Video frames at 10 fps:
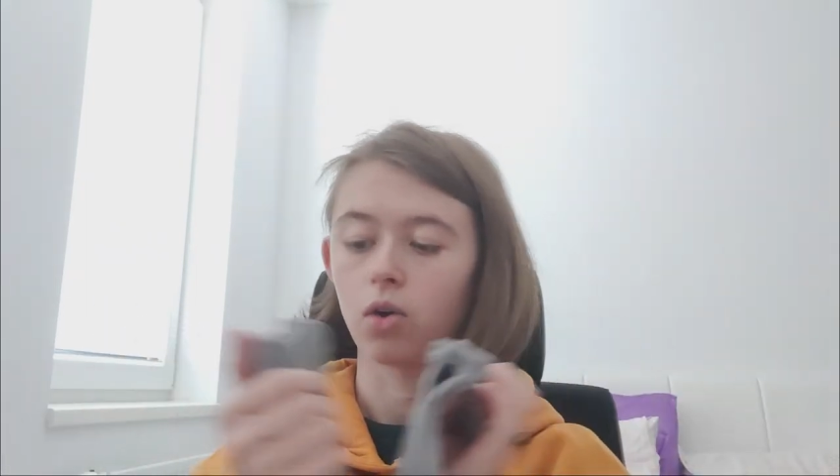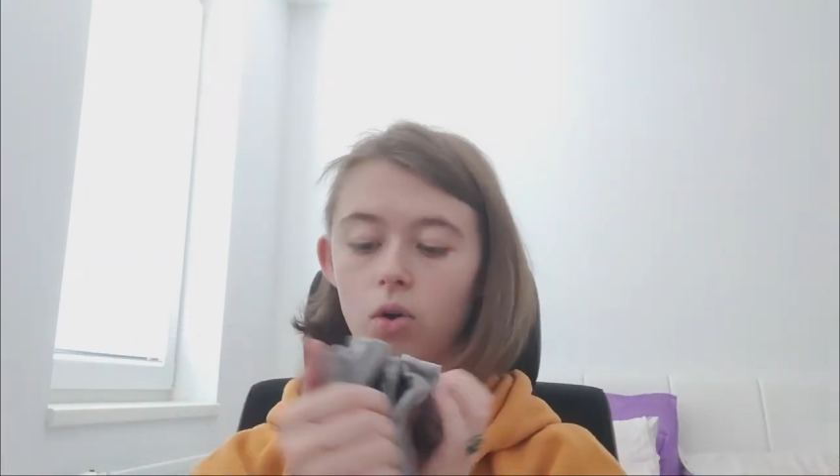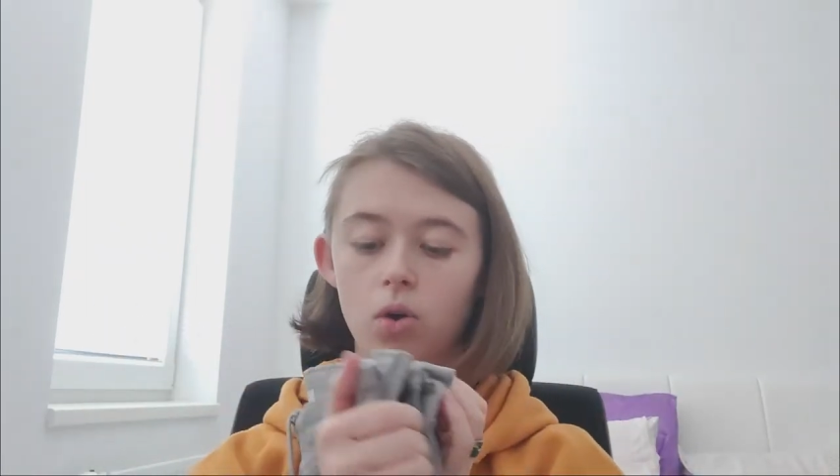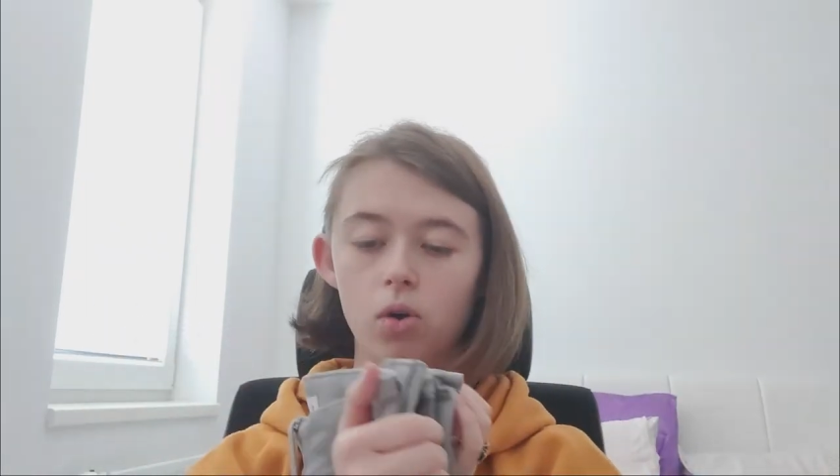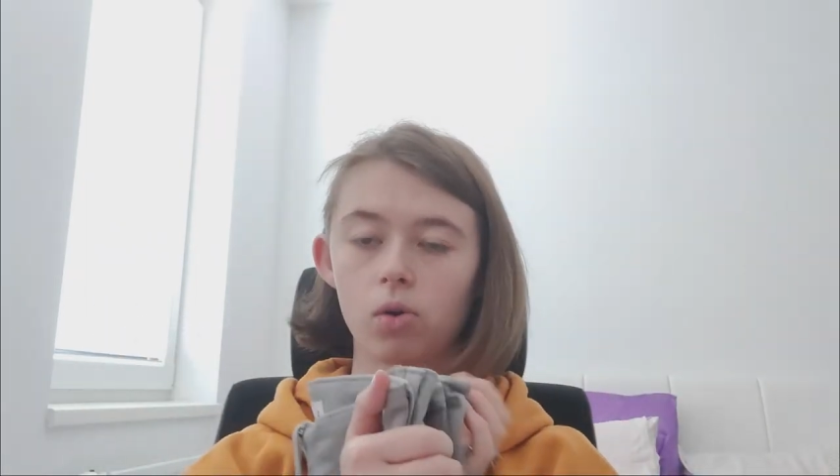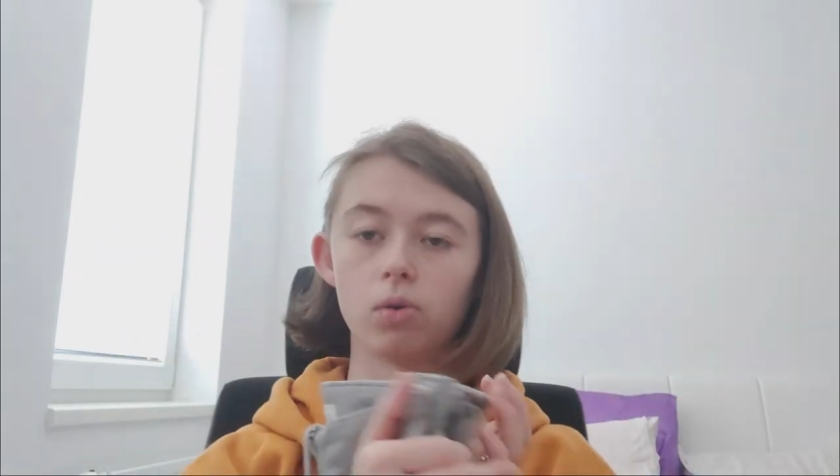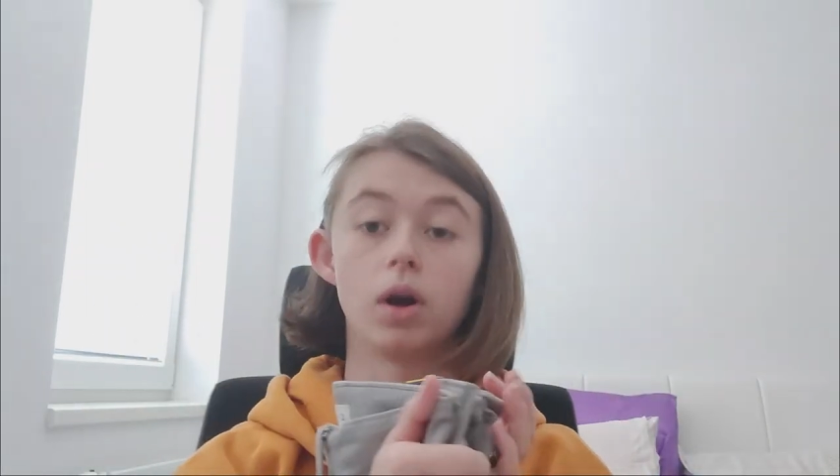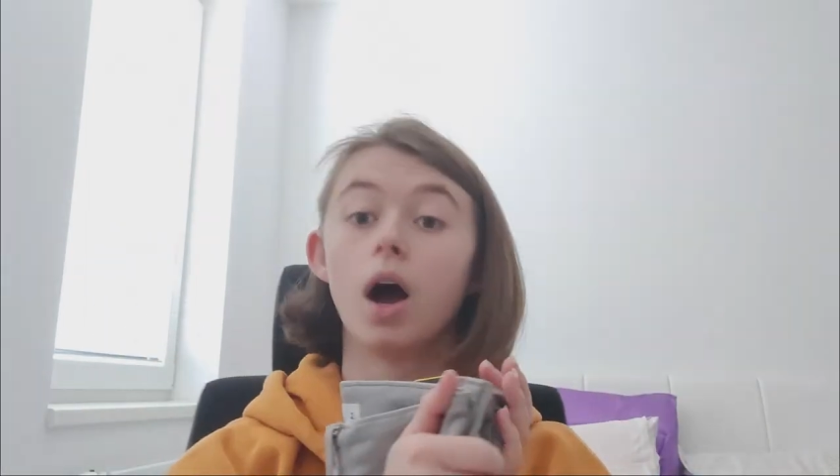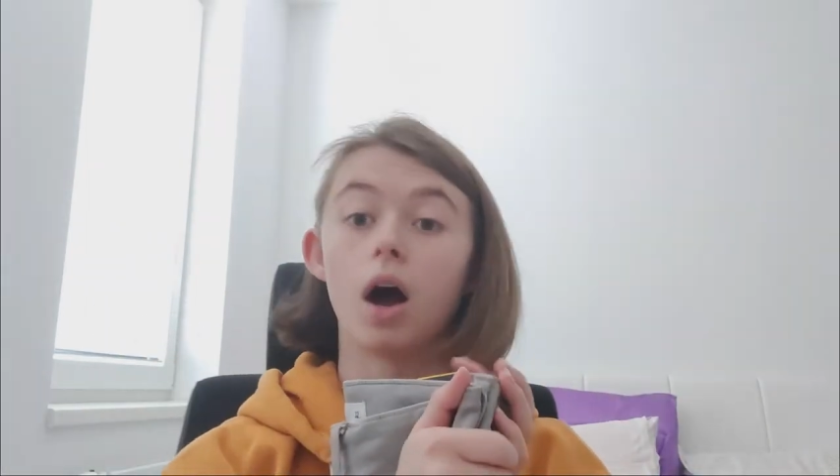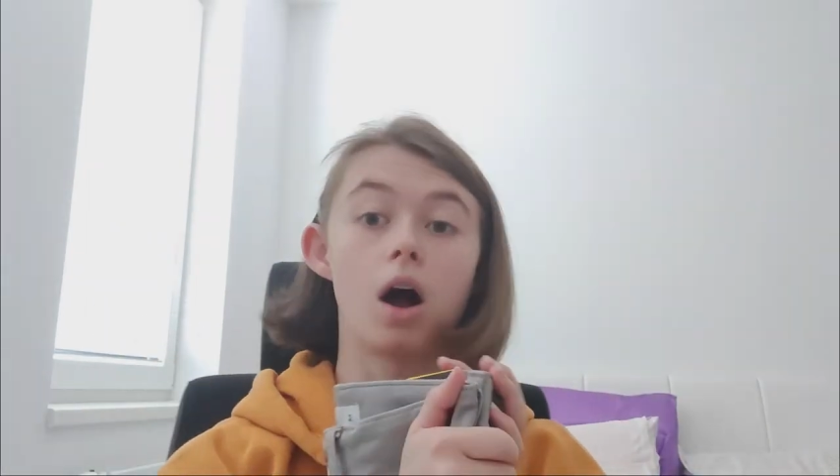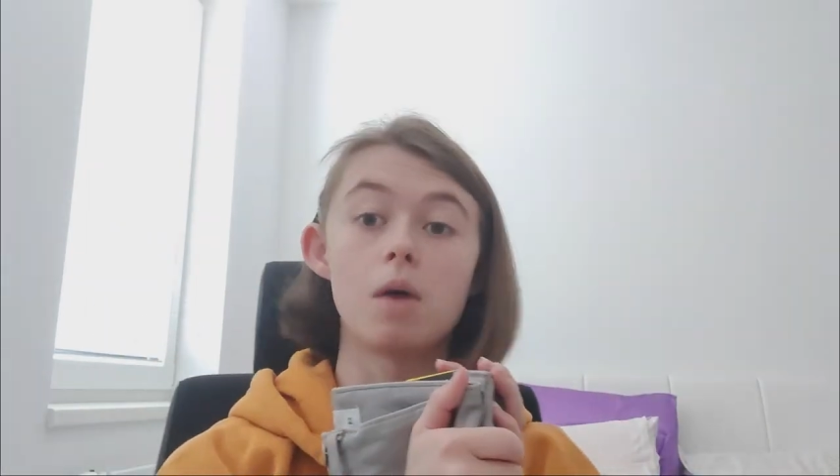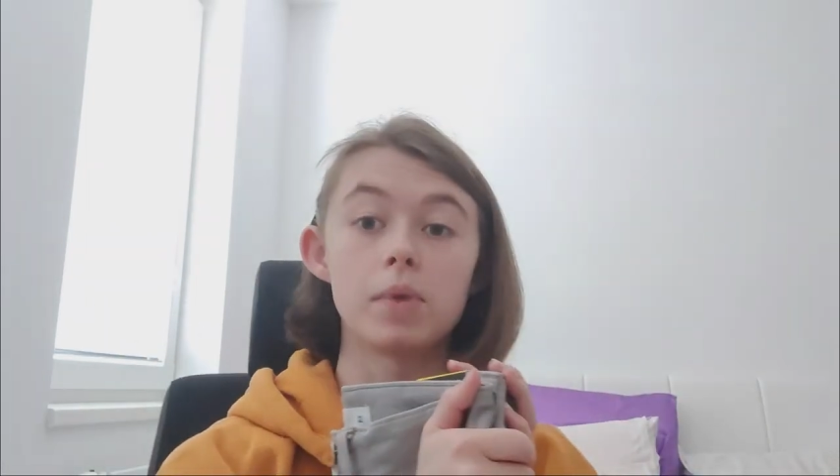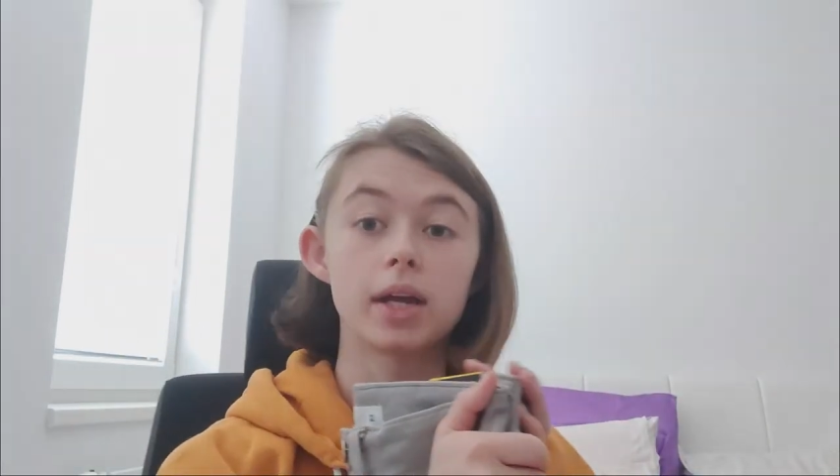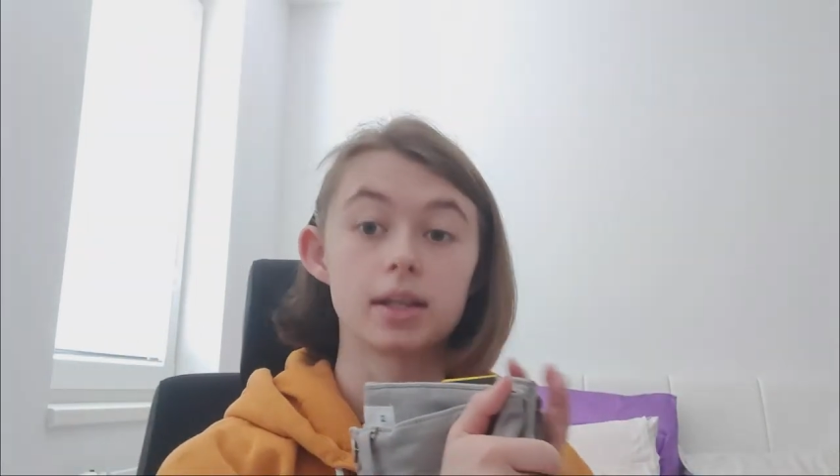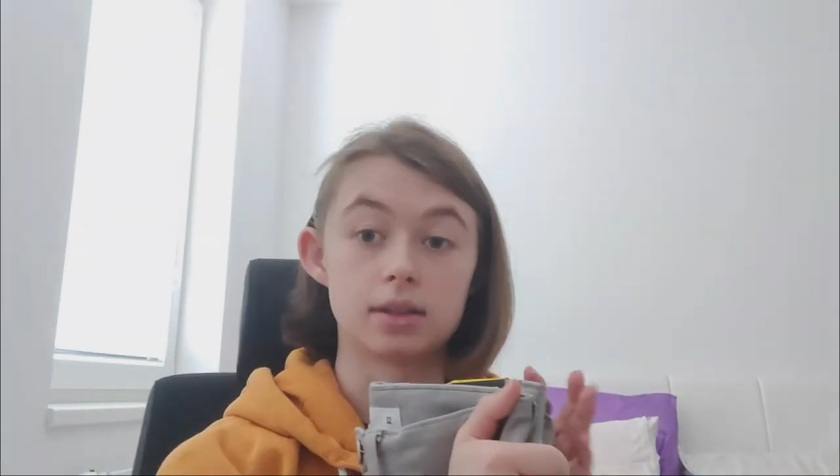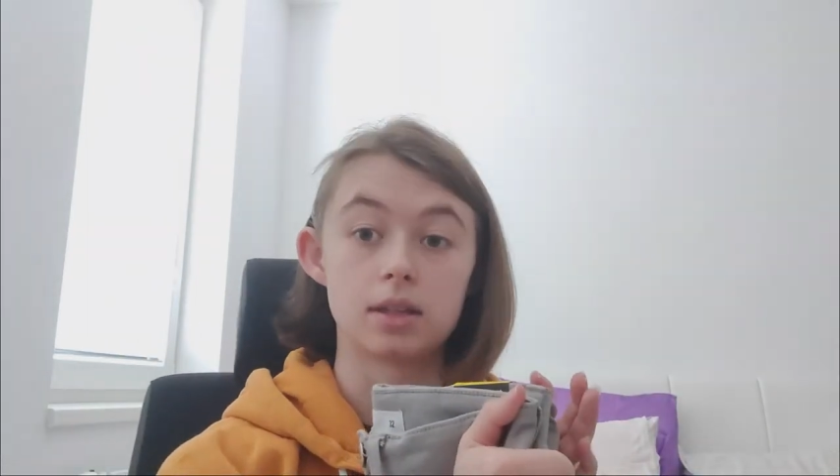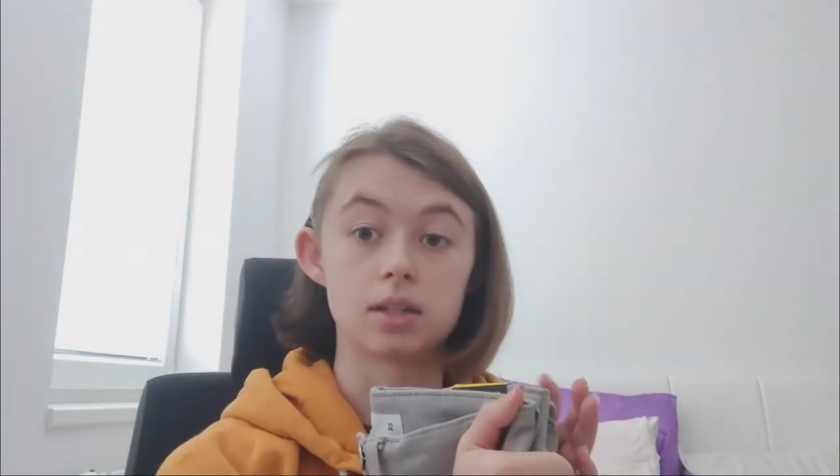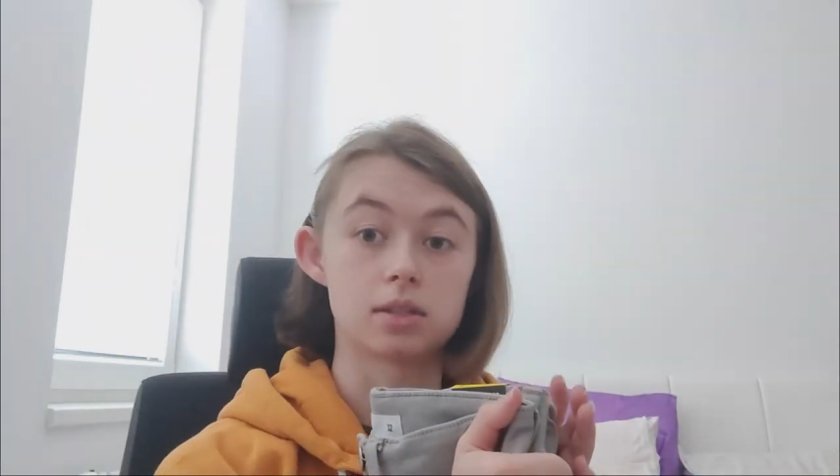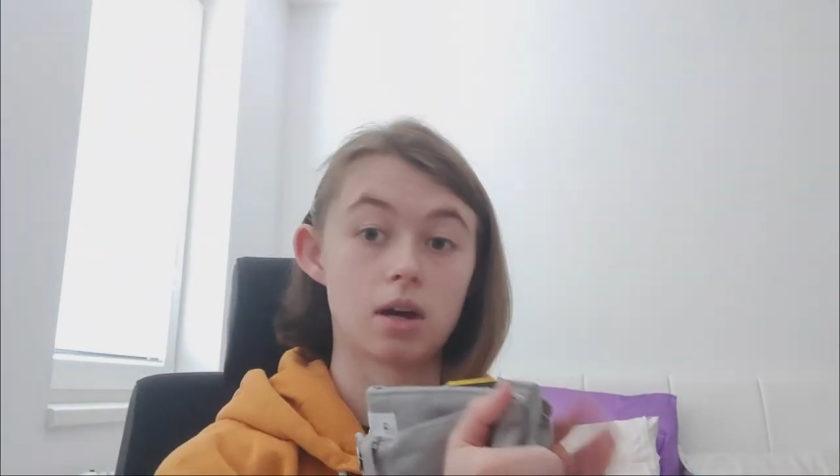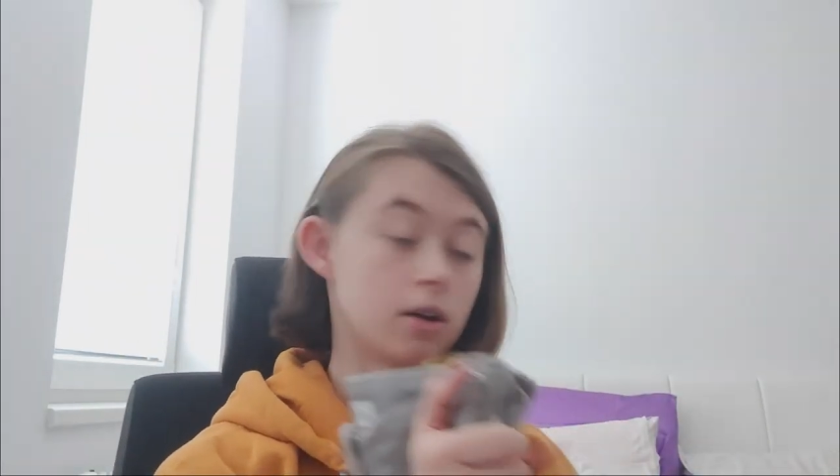Oh, I'm gonna get this